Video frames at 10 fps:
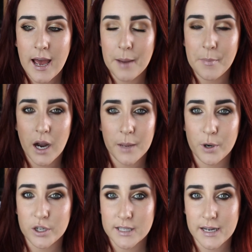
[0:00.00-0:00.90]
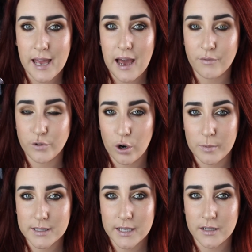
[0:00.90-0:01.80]
I personally have
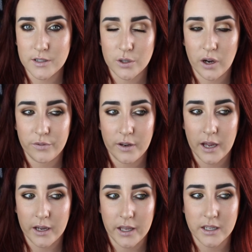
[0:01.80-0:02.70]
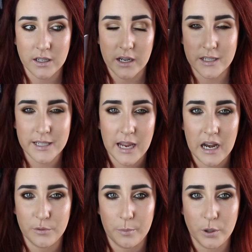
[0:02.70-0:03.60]
normal skin, so I feel like I can kind of tell
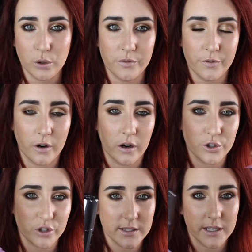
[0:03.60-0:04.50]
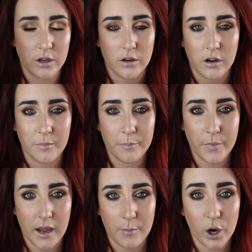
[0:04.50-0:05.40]
if it would be good for dry skin or
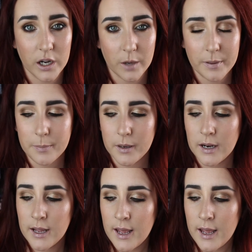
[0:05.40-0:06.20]
oilier people.